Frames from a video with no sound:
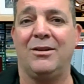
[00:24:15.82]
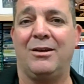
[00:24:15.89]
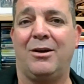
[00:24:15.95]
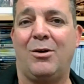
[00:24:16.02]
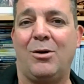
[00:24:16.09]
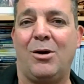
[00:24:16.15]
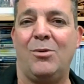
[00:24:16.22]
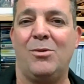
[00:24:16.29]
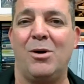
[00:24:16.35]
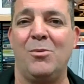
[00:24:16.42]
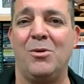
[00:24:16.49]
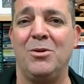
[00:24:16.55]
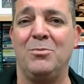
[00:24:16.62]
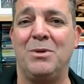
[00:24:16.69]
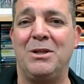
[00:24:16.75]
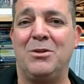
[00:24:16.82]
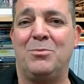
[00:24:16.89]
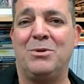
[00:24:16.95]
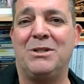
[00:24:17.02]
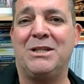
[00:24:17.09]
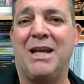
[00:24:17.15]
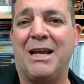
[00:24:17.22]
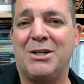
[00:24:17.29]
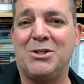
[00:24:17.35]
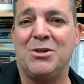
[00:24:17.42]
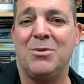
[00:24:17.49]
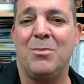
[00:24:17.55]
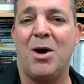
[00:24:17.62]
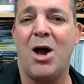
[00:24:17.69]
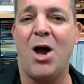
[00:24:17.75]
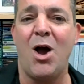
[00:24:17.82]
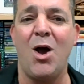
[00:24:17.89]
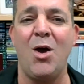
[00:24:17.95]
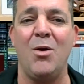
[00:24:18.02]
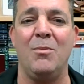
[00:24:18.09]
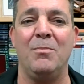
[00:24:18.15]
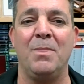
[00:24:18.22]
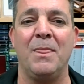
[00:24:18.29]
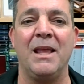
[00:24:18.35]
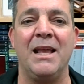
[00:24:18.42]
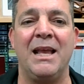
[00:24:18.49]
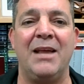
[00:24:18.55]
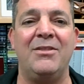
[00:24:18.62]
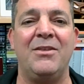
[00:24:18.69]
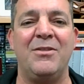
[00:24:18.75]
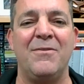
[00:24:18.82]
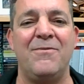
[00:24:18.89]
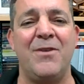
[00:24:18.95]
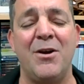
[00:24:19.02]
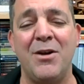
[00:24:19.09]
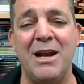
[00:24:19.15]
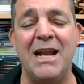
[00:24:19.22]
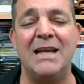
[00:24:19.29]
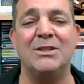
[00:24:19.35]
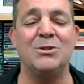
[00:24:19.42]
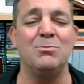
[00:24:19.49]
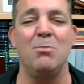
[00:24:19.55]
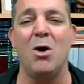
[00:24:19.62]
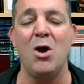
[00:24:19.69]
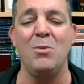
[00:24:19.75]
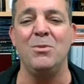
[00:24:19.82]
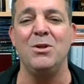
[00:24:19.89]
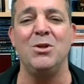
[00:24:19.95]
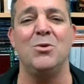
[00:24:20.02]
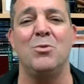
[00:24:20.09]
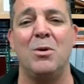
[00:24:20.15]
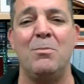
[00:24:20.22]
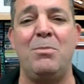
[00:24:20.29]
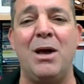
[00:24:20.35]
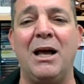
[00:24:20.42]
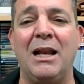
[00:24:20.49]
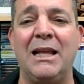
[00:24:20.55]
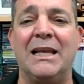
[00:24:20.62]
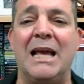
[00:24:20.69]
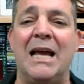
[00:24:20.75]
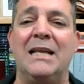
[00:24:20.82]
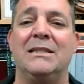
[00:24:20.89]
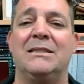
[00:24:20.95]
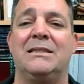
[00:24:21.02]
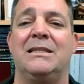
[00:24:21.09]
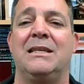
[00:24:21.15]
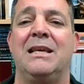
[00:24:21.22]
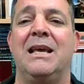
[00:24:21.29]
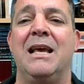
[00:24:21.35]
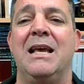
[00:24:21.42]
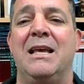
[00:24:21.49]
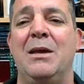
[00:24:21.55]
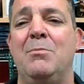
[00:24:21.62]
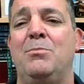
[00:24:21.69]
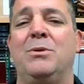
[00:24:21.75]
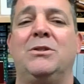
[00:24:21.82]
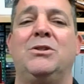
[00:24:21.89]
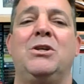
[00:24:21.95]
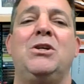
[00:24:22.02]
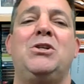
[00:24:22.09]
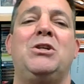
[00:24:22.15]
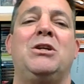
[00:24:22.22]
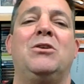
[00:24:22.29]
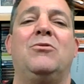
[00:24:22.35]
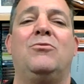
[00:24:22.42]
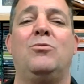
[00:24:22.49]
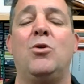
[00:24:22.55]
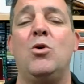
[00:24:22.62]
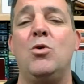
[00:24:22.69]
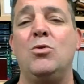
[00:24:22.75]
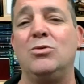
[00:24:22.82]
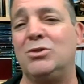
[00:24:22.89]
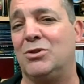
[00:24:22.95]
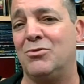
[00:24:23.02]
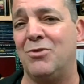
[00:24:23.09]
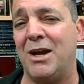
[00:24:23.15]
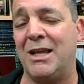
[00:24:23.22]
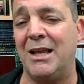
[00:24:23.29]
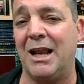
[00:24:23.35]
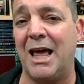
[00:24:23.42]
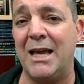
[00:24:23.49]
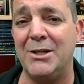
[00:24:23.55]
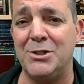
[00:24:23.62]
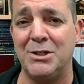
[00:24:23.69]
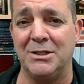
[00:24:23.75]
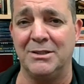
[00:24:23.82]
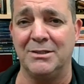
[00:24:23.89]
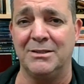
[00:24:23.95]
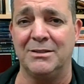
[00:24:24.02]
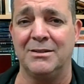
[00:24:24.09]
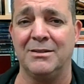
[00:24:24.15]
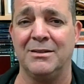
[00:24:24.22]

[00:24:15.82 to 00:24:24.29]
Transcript: want to be in the protection of my home. And then the very next moment you rebel against the imposition of rules and regulations.